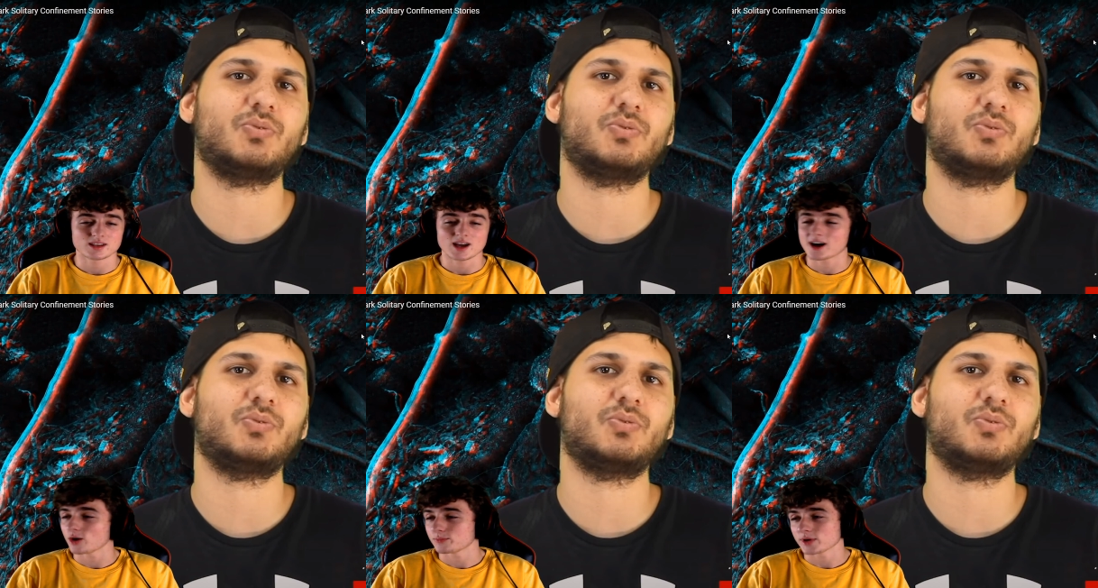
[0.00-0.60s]
Speaker 1: I
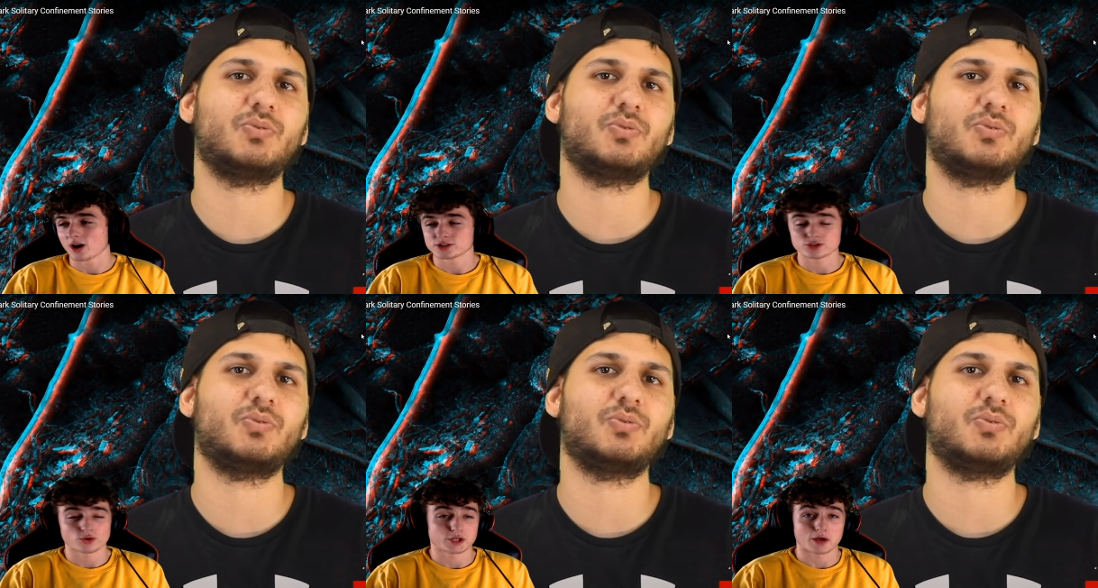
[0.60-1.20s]
hope y'all
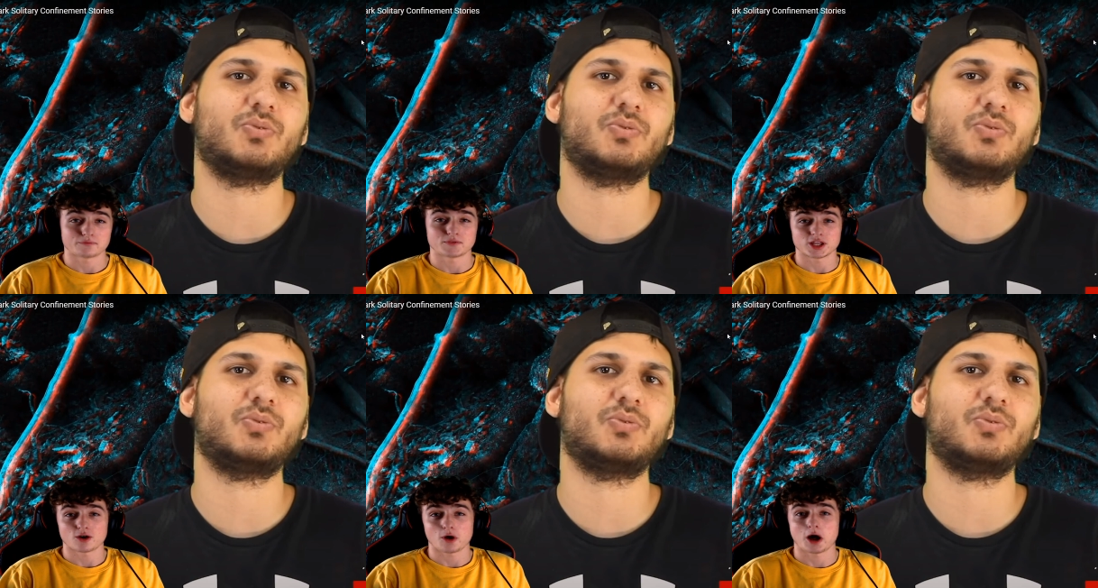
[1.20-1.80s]
enjoyed that
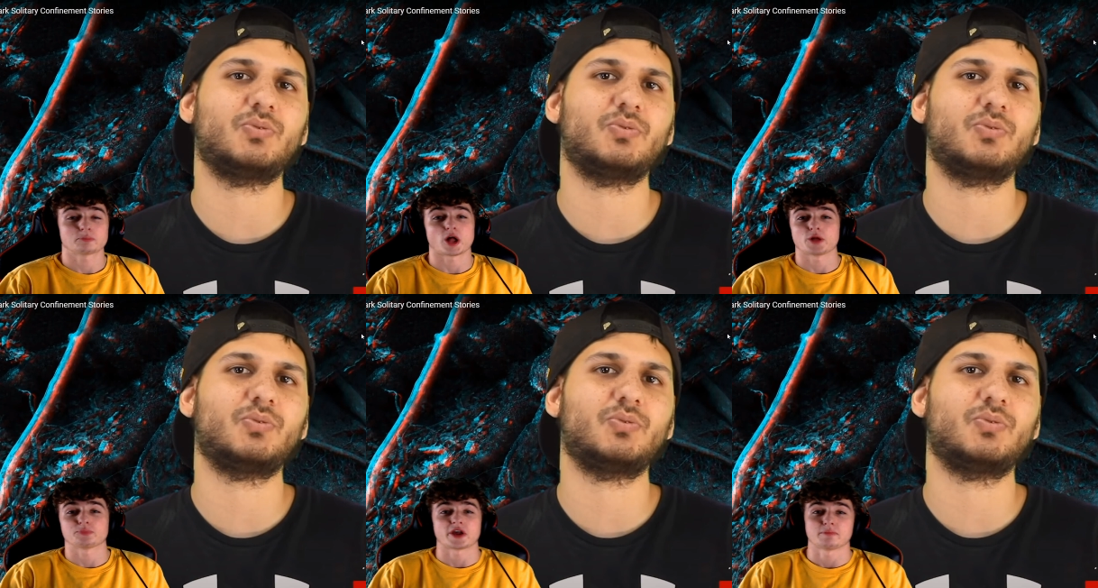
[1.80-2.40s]
video. I'm probably
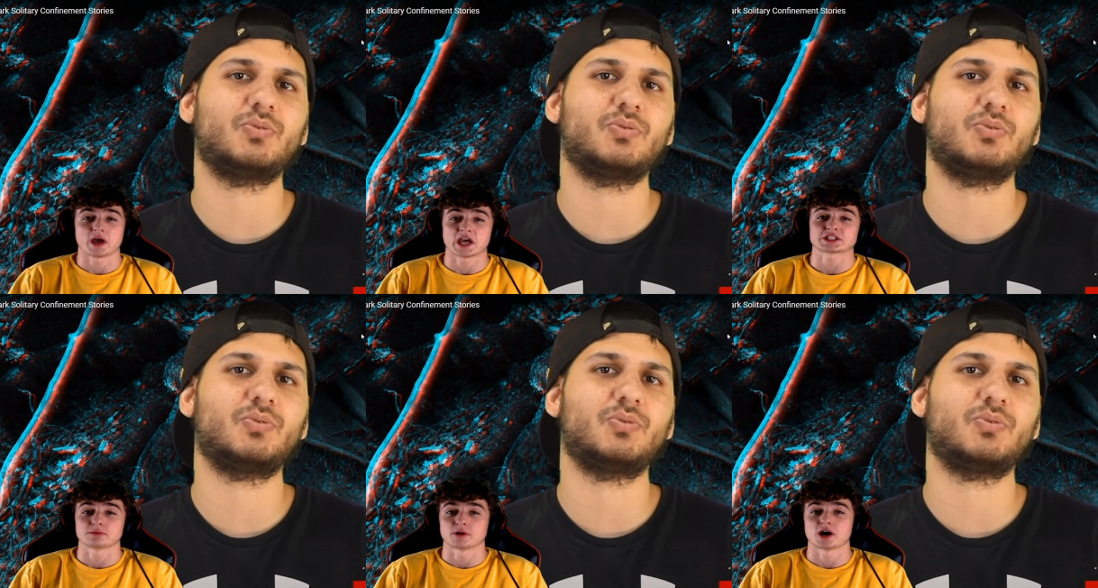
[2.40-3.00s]
playing
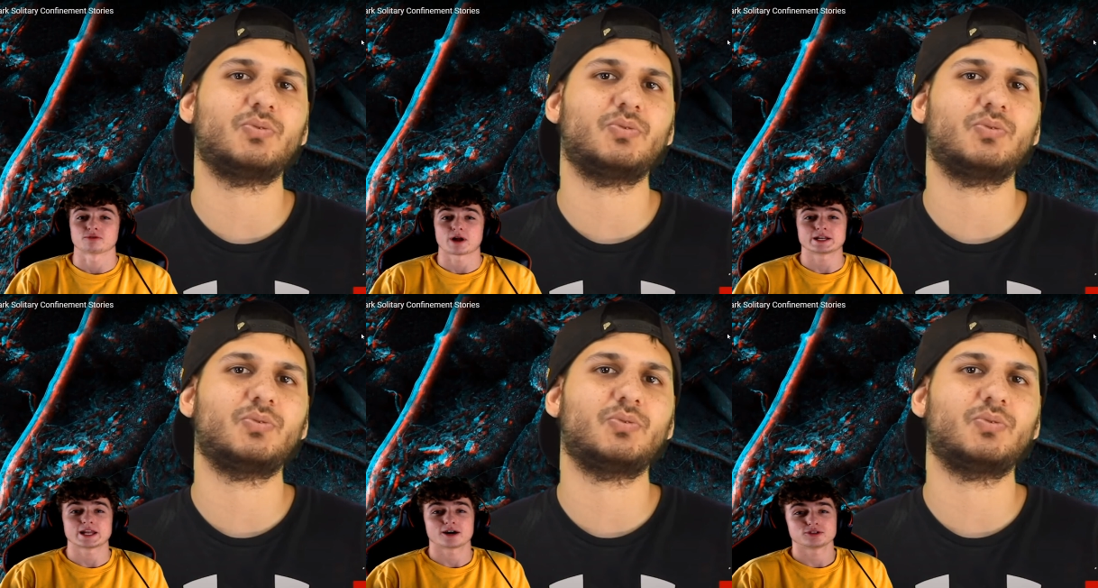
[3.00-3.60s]
basketball right
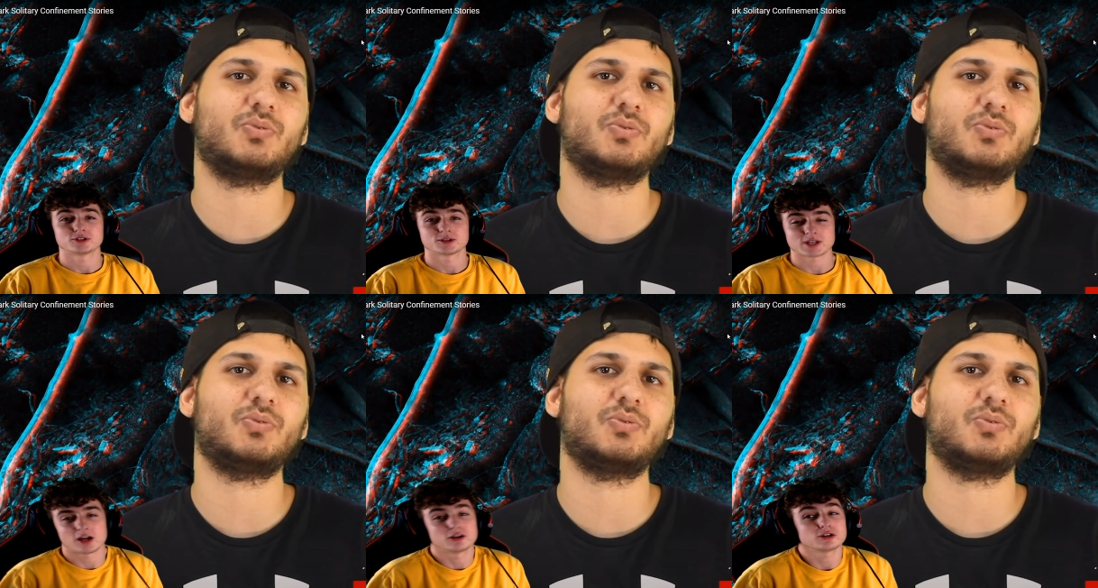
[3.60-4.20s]
now. You know what
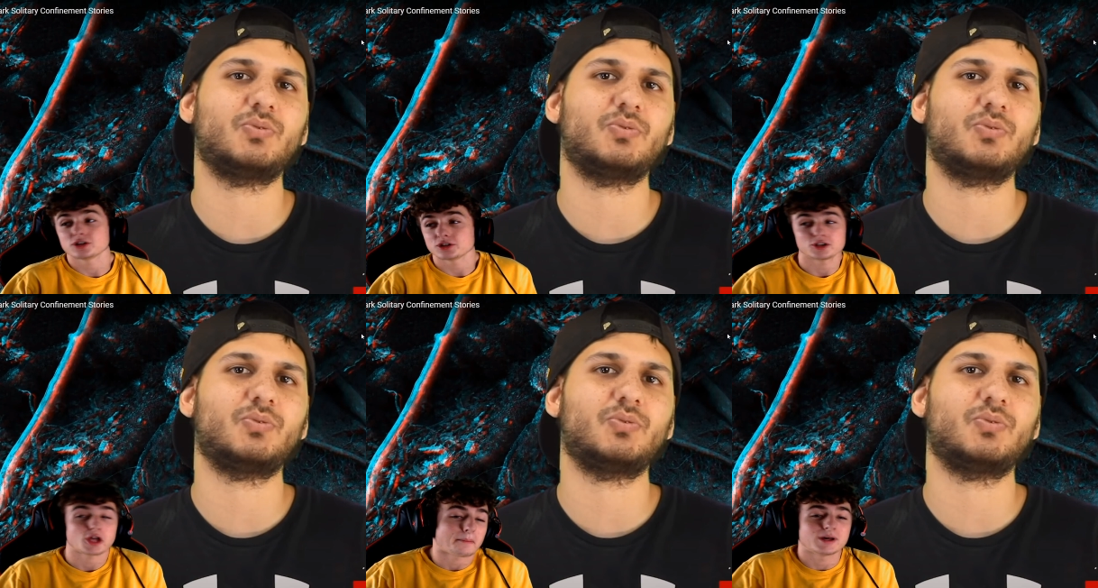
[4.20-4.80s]
I'm saying? Uh,
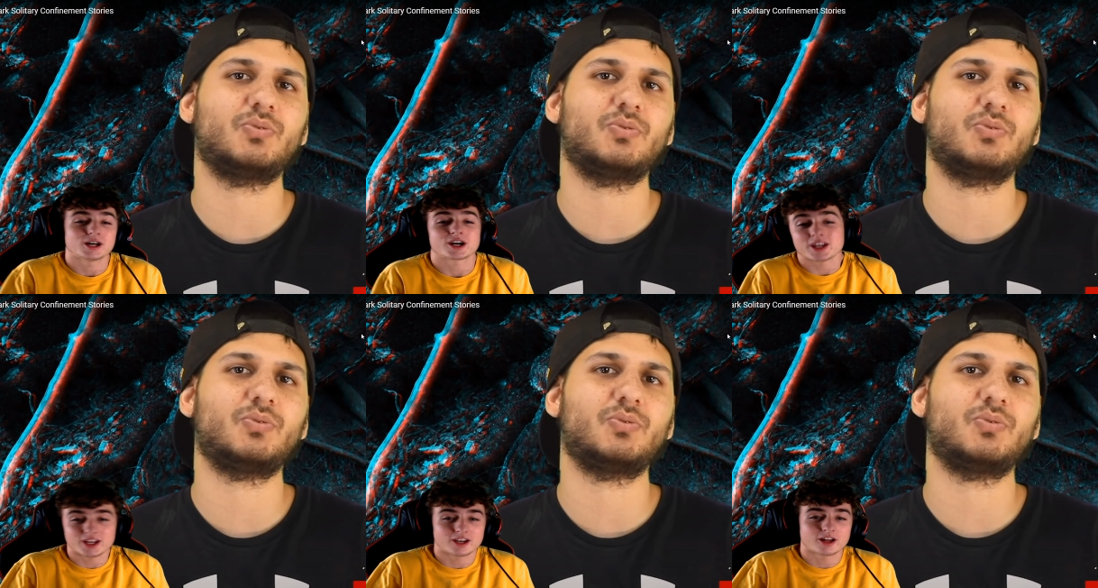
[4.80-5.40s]
uh, uh, uh
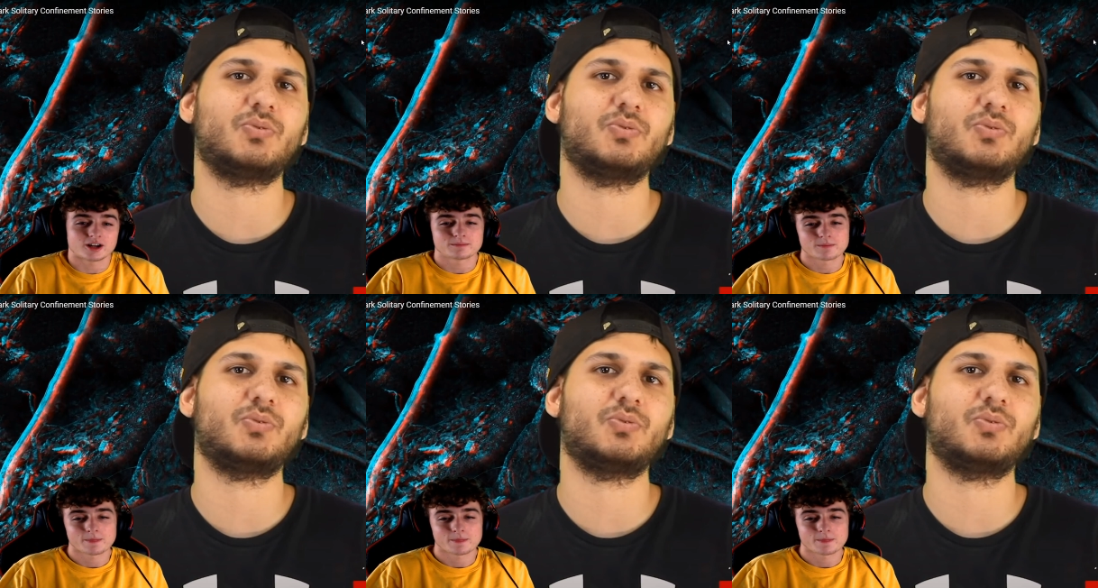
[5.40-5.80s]
bucking it up.